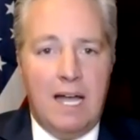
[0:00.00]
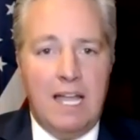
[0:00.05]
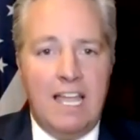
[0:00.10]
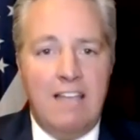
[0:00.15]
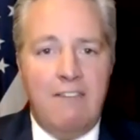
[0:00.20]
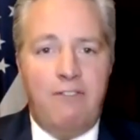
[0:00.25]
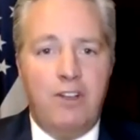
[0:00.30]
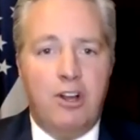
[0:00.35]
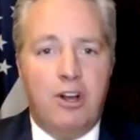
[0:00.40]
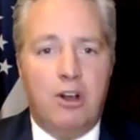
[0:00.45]

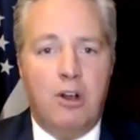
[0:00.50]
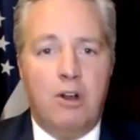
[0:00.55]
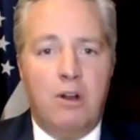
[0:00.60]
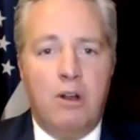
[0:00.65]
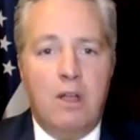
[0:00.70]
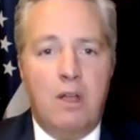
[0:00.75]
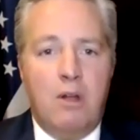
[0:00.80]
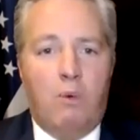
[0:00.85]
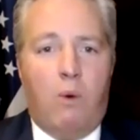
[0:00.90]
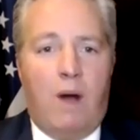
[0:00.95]
If you're
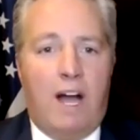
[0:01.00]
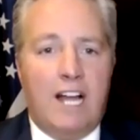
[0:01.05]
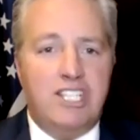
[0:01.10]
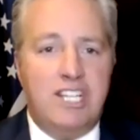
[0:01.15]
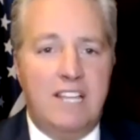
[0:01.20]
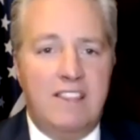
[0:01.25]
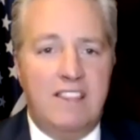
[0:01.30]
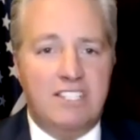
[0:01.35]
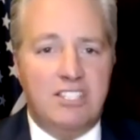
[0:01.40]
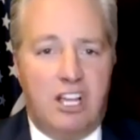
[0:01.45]

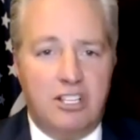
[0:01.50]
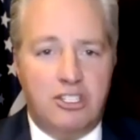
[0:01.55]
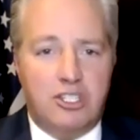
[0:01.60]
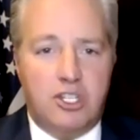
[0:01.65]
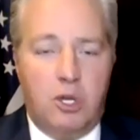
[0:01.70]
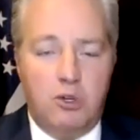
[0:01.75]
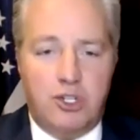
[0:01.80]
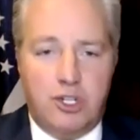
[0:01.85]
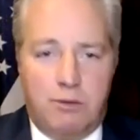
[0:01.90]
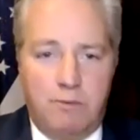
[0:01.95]
watching this on
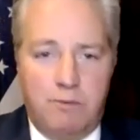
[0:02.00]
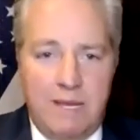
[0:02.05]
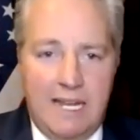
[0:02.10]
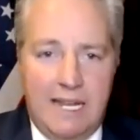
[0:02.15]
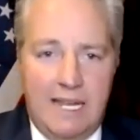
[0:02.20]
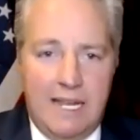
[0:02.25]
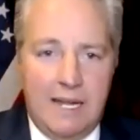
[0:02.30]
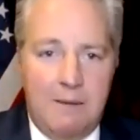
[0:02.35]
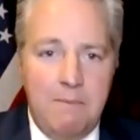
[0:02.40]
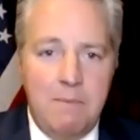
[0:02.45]
social
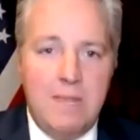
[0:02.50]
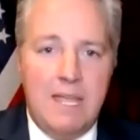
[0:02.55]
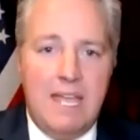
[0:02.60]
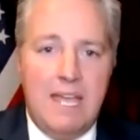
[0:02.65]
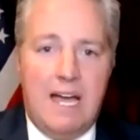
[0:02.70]
media